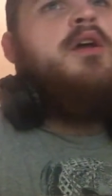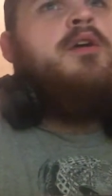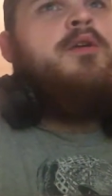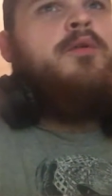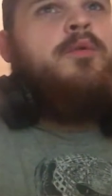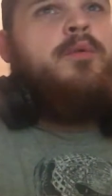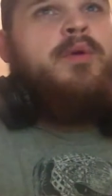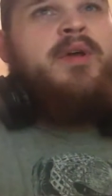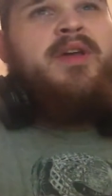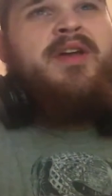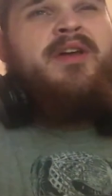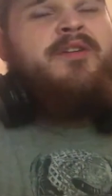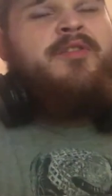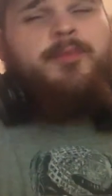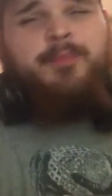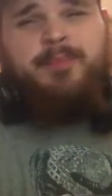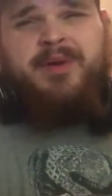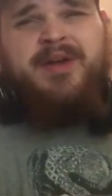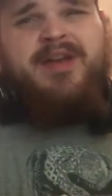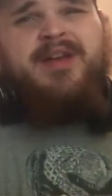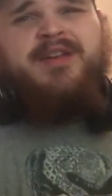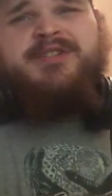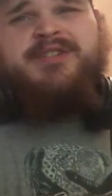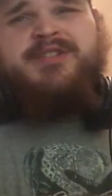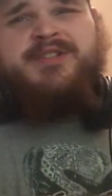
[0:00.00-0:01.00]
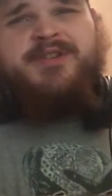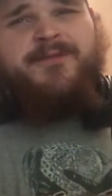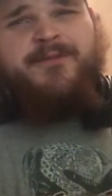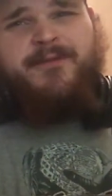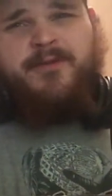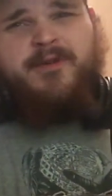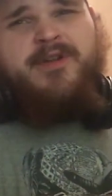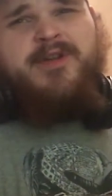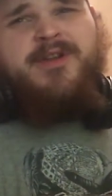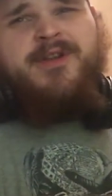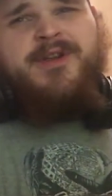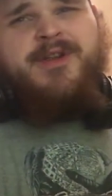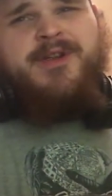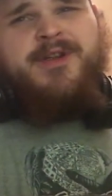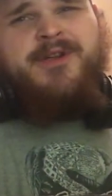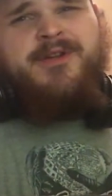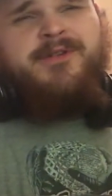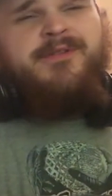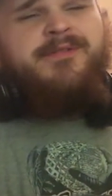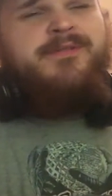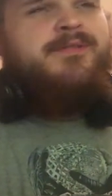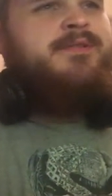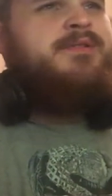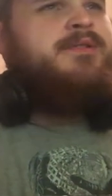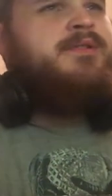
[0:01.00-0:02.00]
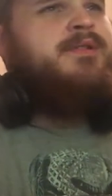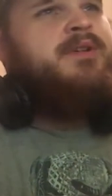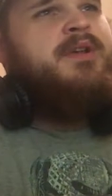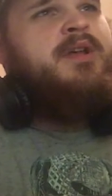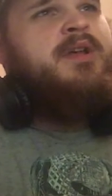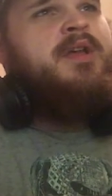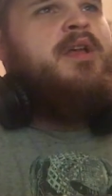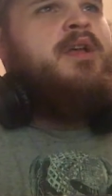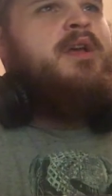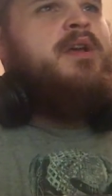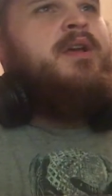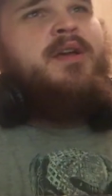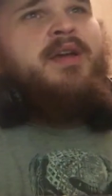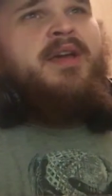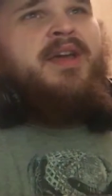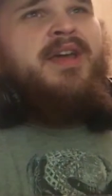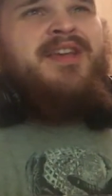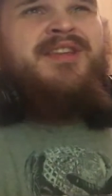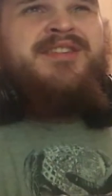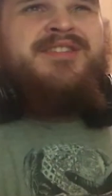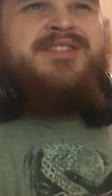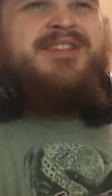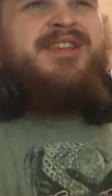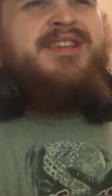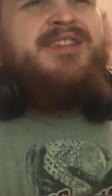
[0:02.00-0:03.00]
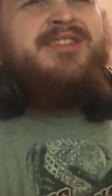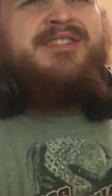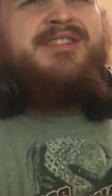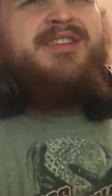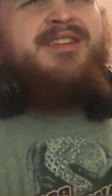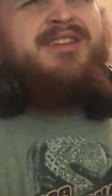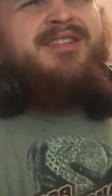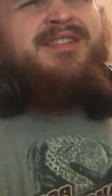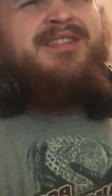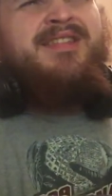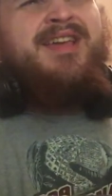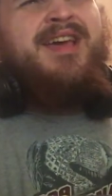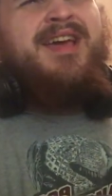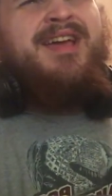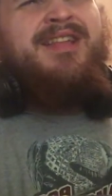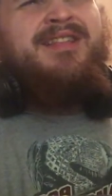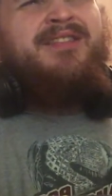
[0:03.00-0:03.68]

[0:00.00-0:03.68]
We're the best of friends, insisting that